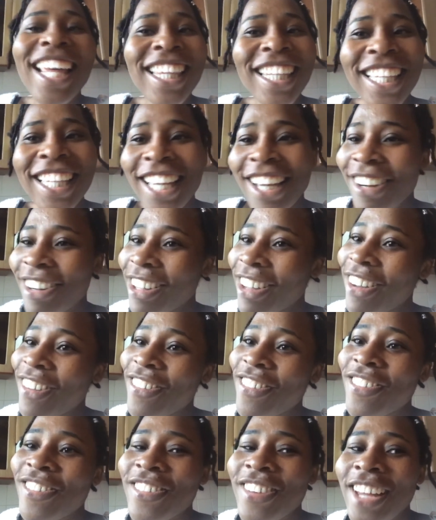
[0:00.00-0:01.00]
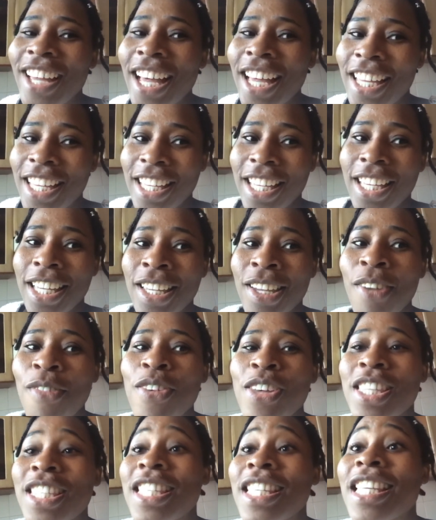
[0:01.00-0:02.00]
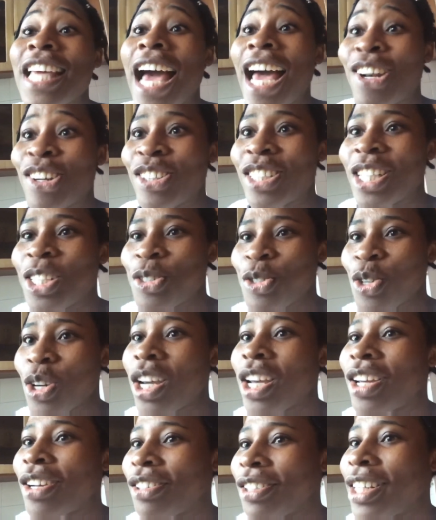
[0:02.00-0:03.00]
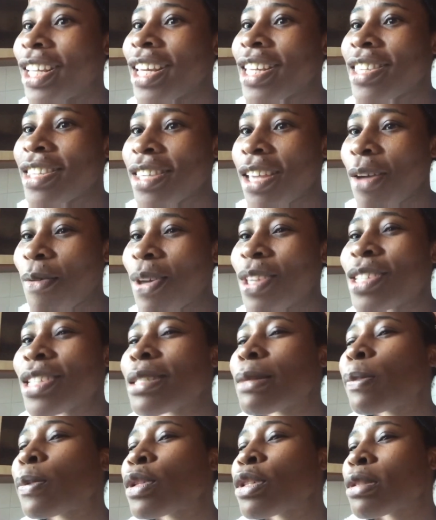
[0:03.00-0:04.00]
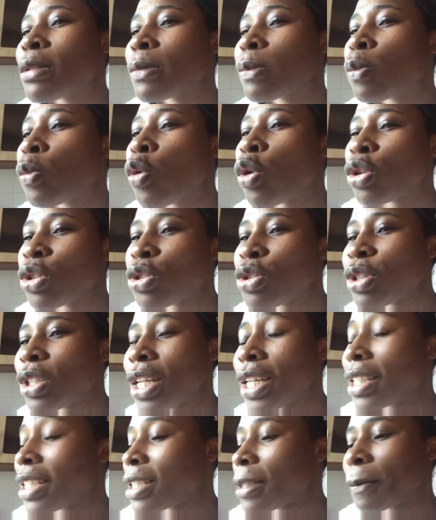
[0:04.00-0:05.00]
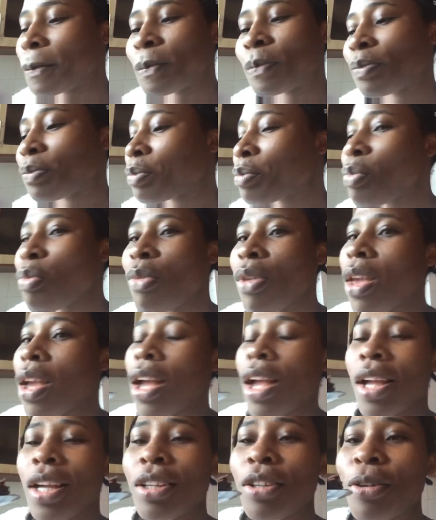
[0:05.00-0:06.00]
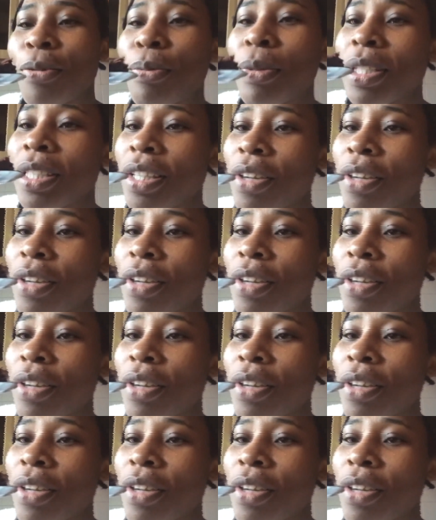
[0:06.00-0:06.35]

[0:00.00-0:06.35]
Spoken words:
think I'll give it another try or next time. I just put small so that don't mess